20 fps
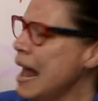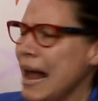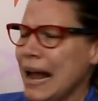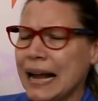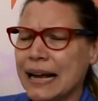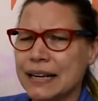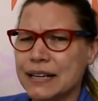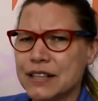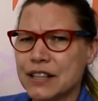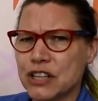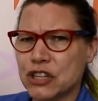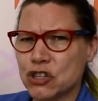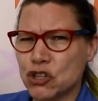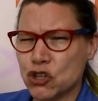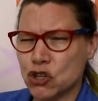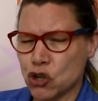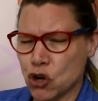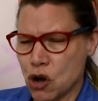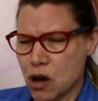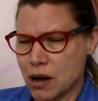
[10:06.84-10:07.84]
And the
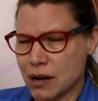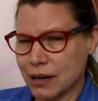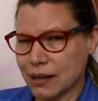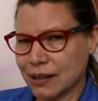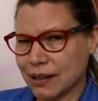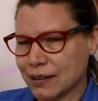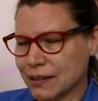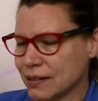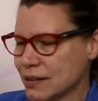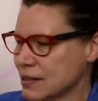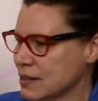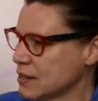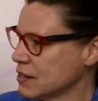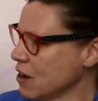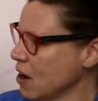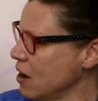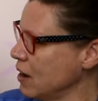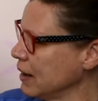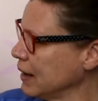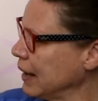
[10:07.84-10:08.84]
dog
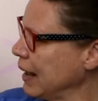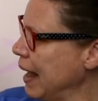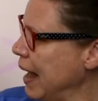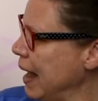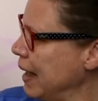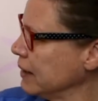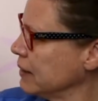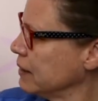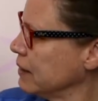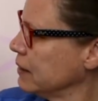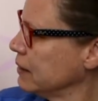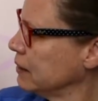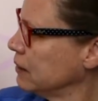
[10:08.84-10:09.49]
saw a cat.